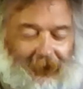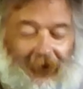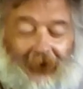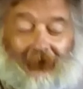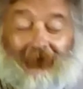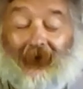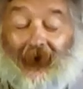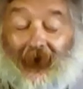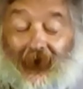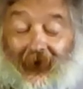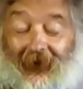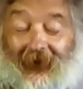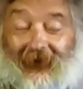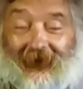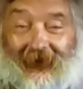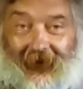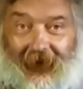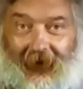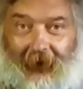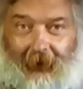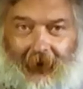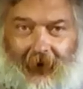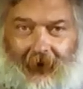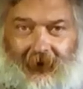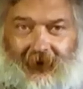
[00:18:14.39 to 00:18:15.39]
I've forgotten his
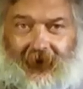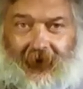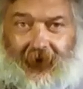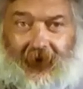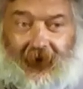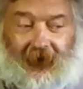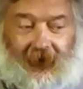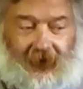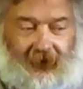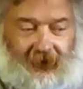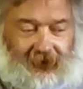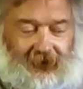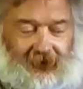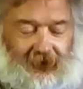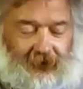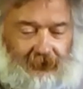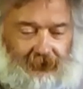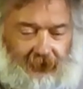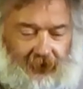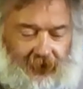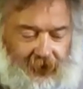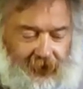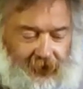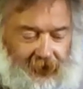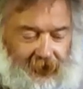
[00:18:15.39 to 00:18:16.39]
name, but he was the guy that used to
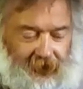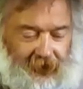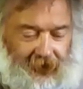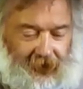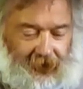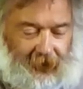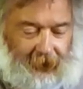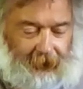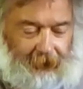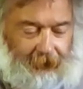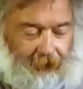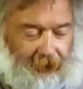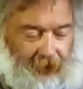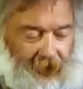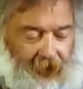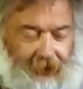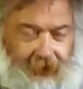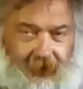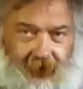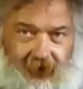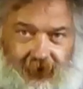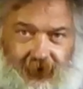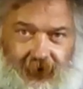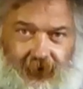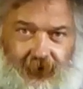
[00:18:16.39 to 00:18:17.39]
run
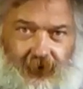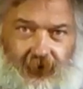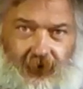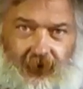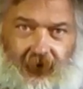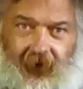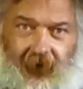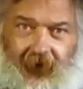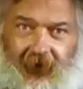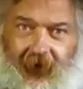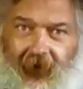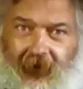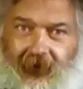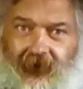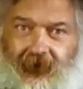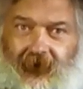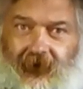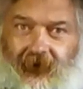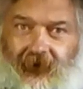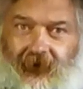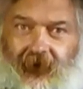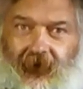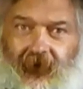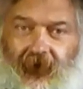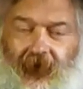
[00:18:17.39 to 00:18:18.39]
FSU
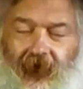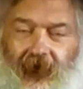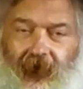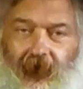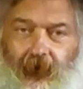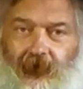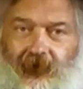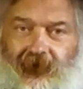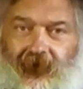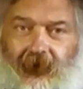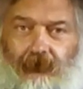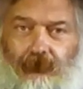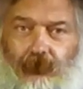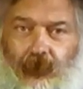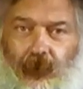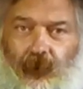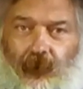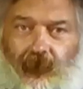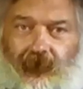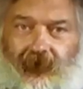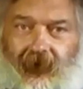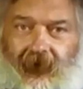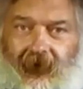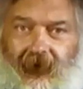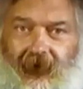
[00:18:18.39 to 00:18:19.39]
Connections, the guy who was
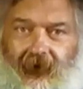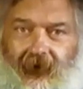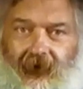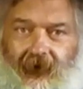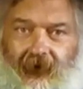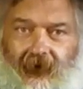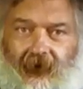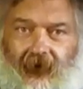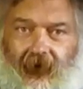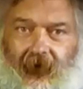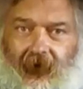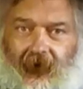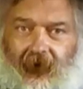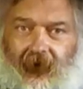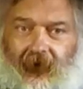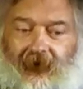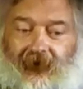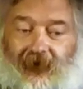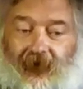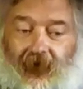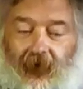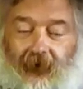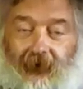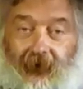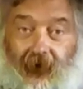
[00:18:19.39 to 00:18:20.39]
importing
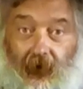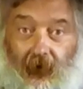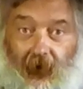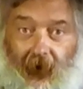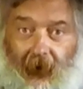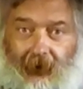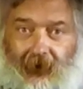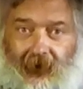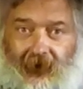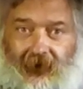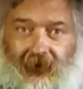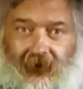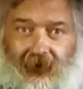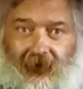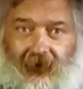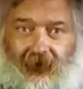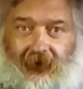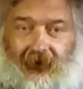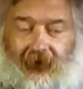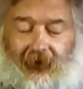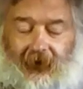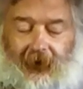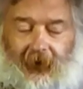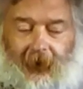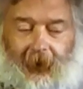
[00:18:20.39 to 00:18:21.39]
Soviet weapons,
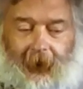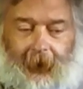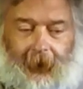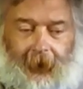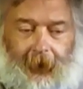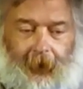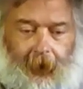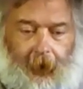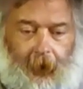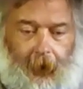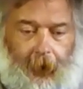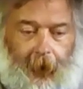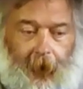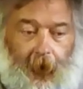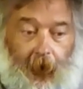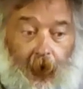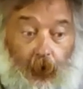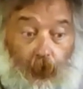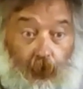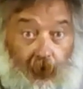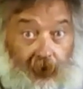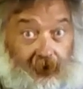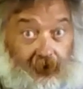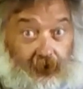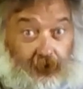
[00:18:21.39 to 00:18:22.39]

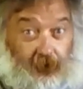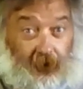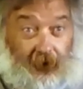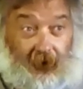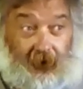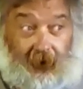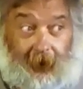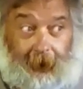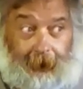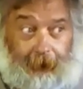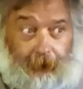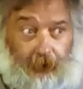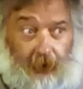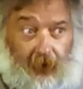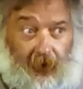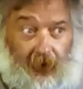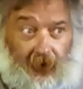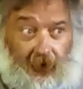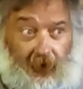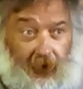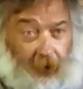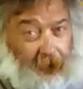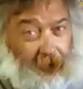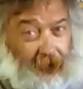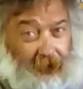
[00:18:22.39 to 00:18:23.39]
which were
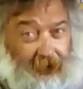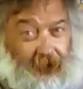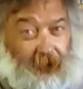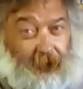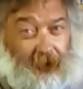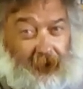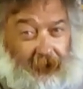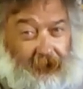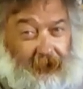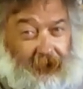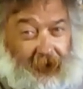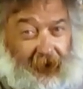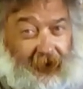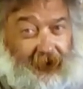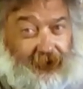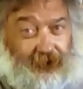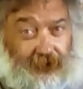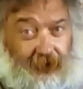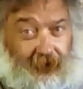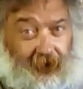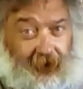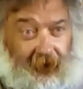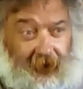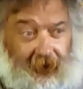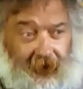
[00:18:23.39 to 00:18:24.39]
coming from the
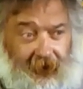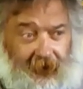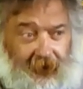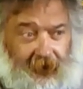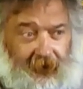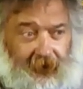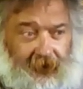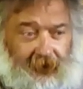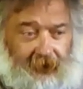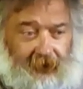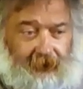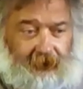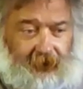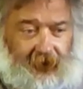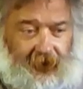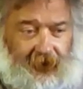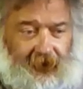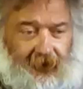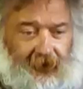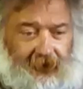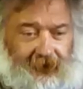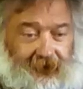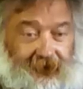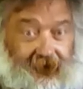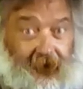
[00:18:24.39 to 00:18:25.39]
factory in
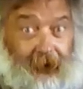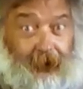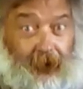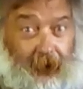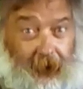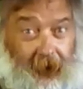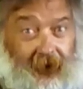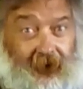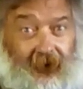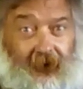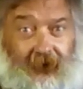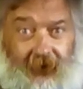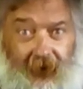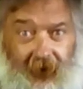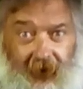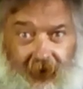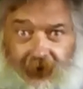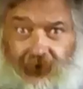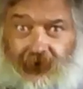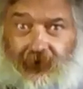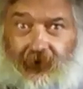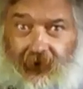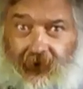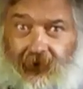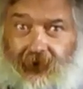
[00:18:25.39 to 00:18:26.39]
a
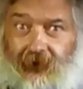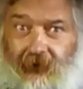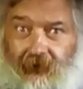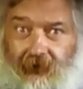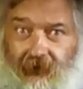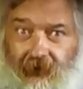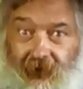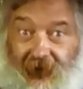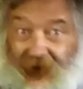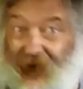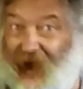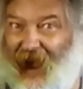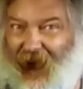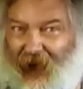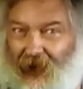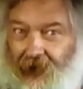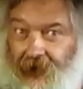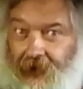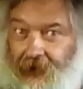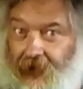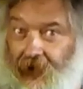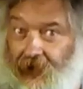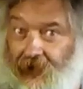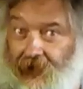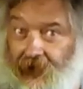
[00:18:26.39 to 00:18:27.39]
semi-manufactured,
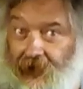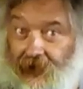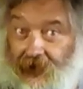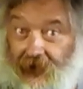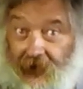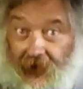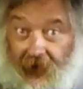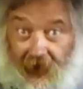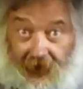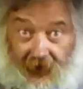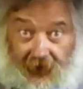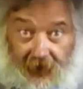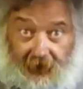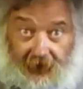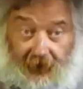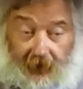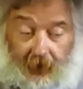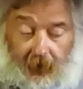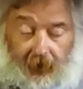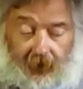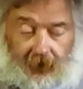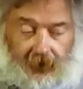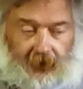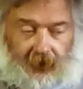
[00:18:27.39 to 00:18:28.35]
deactivated state, if you